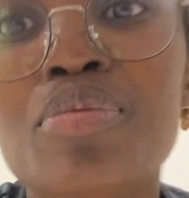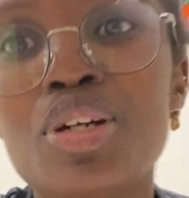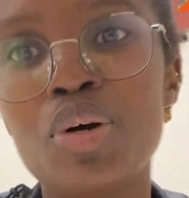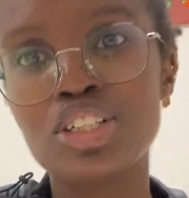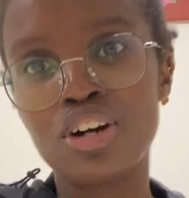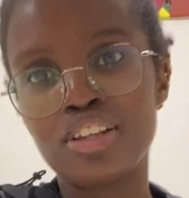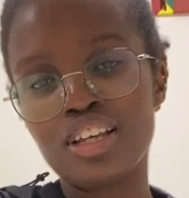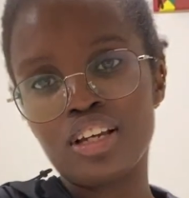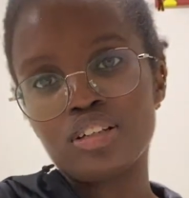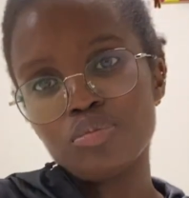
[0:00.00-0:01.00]
know what y'all
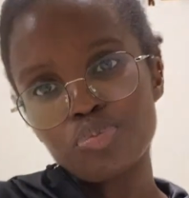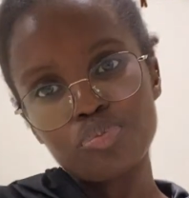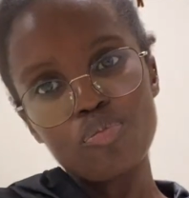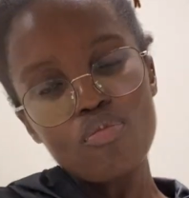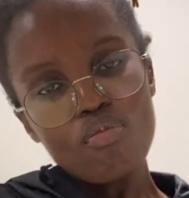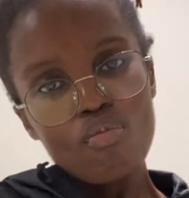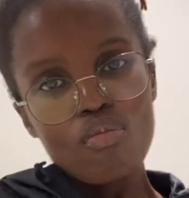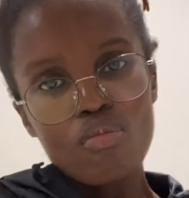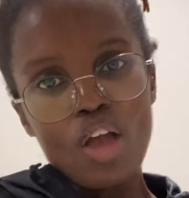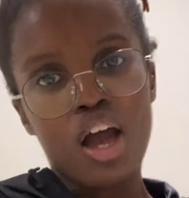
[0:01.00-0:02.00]
think.
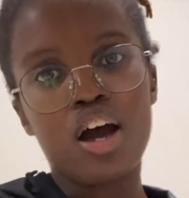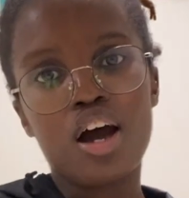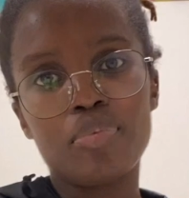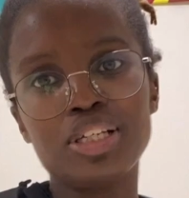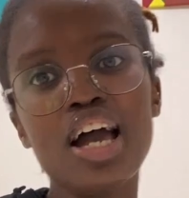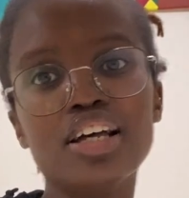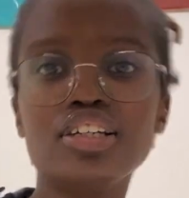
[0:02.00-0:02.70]
But yeah,